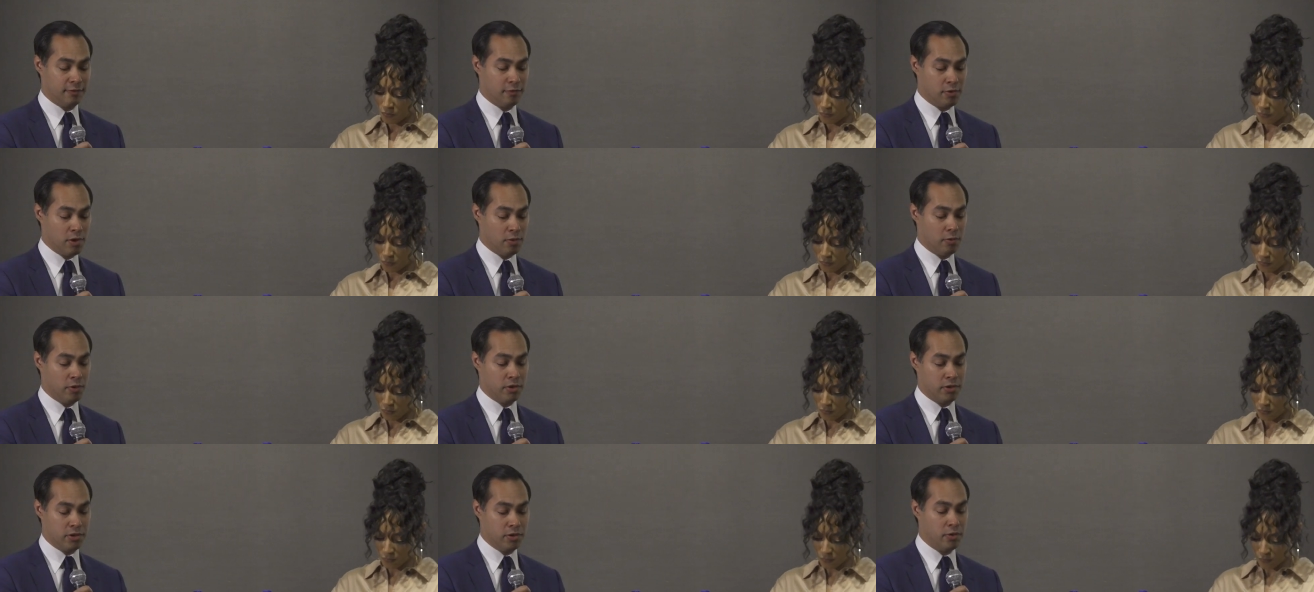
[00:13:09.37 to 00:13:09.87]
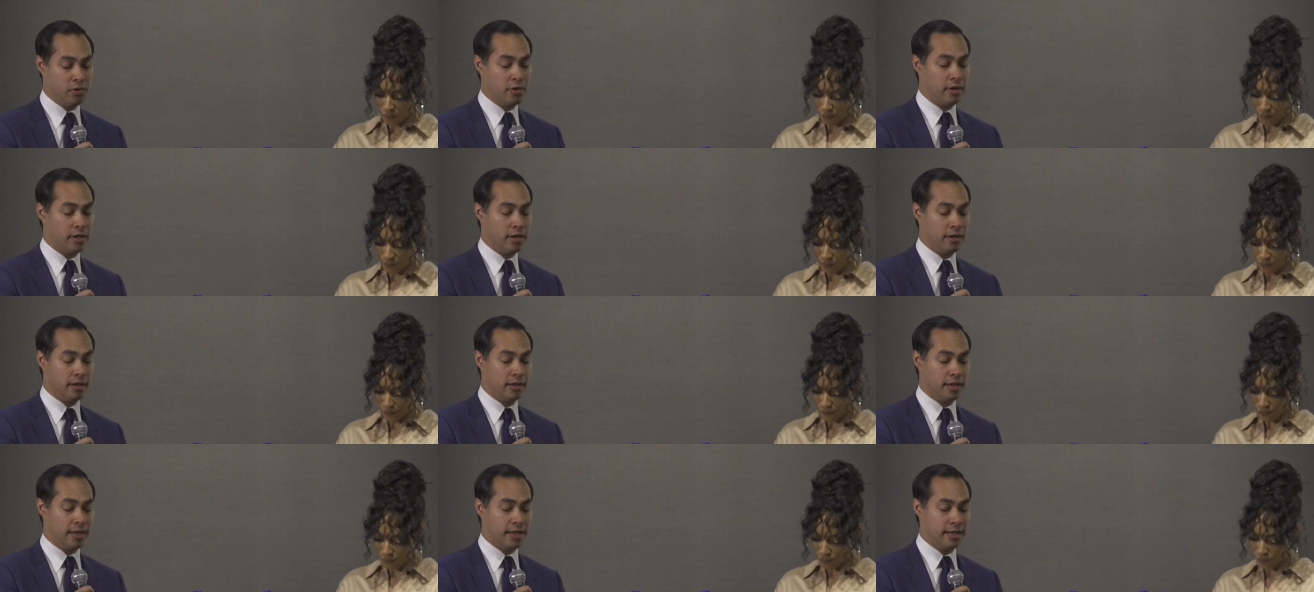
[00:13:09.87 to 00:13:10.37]
Speaker 1: of what we're
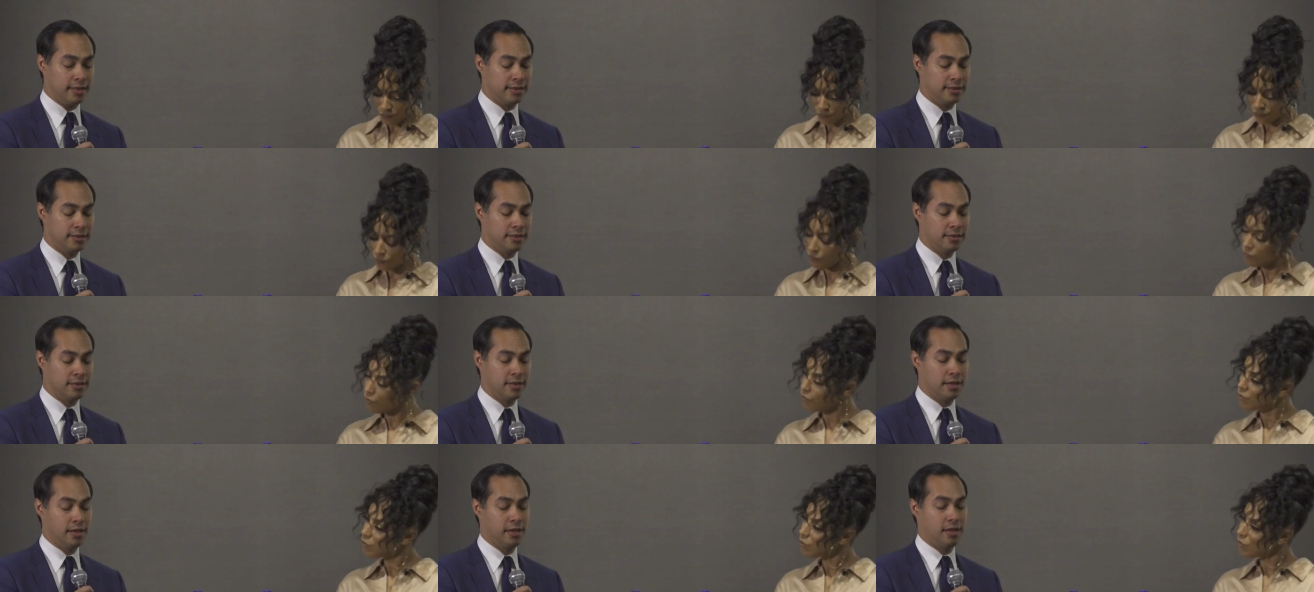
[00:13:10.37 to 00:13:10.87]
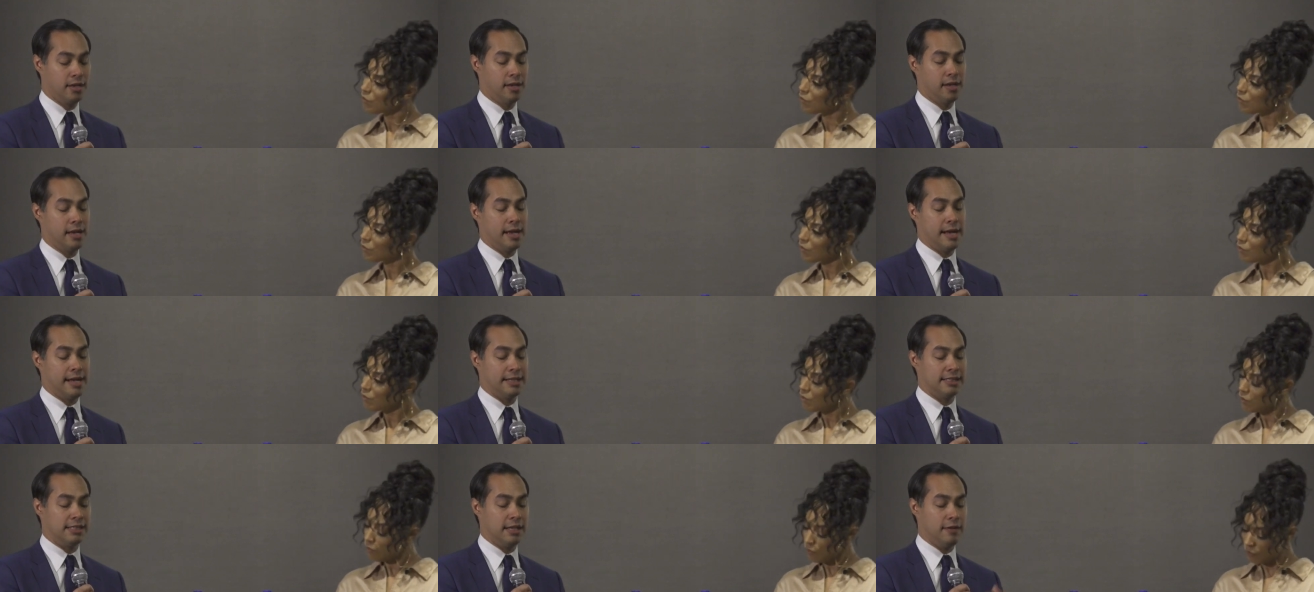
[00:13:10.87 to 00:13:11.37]
doing, it's
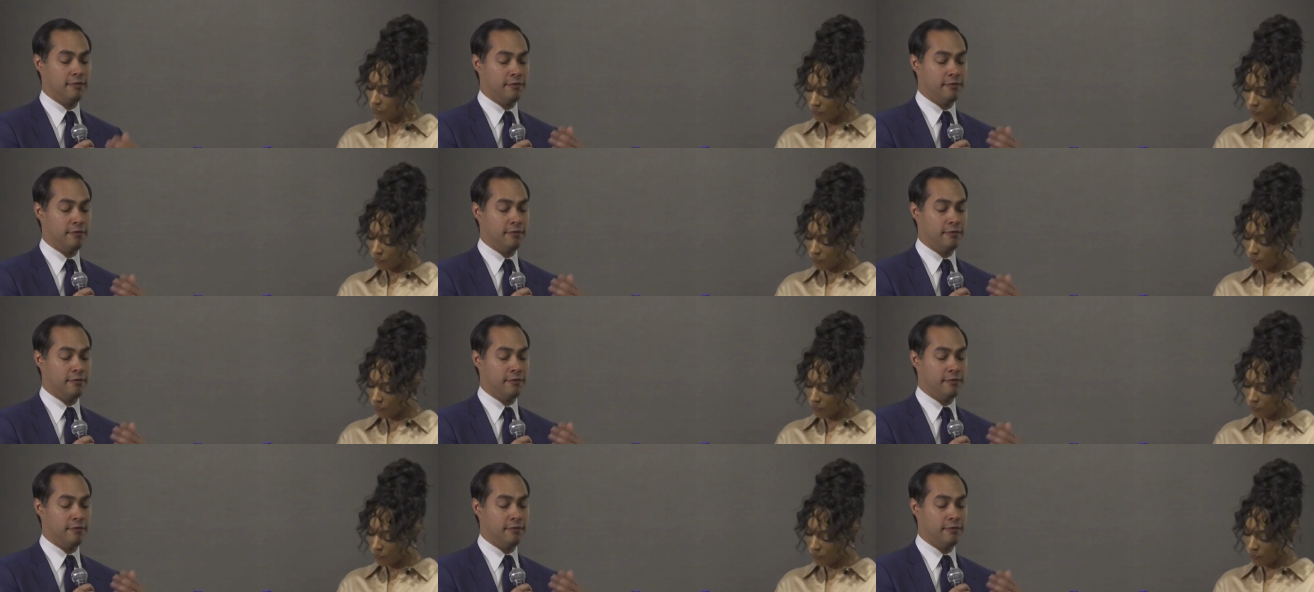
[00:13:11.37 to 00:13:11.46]
as